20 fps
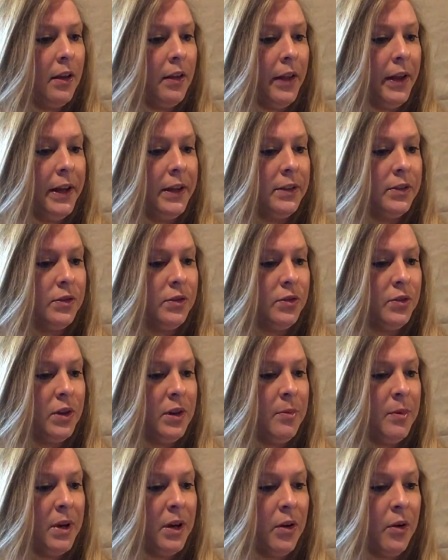client
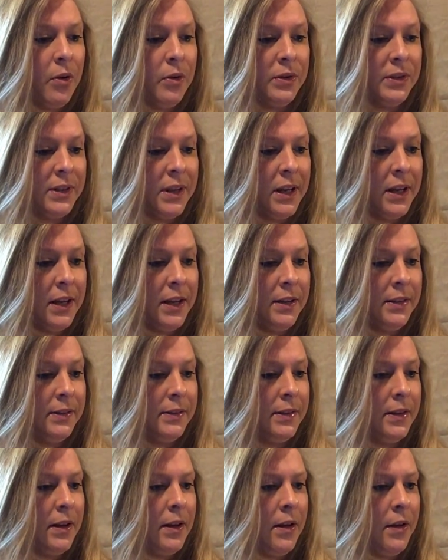treatment goal
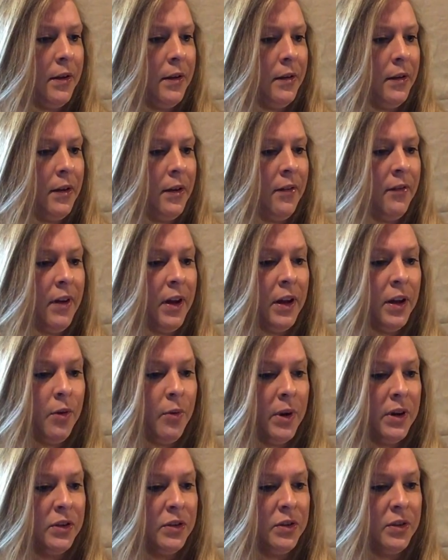settings, and
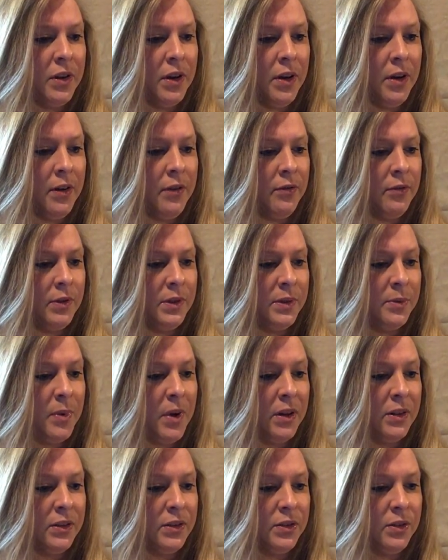evaluation of
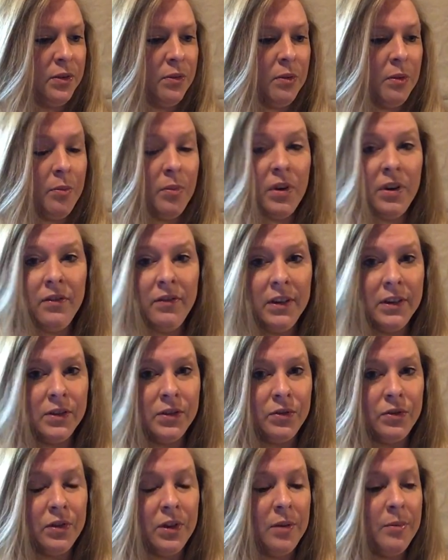response to a
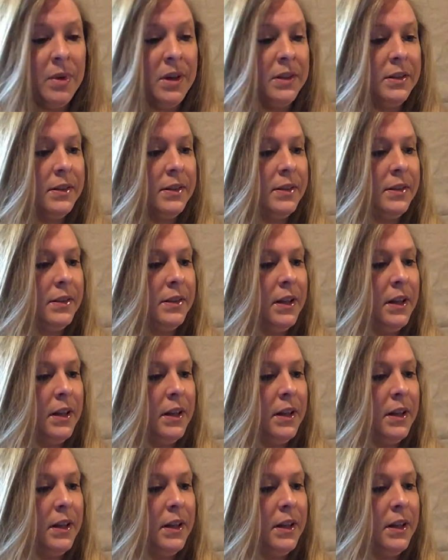previous treatment,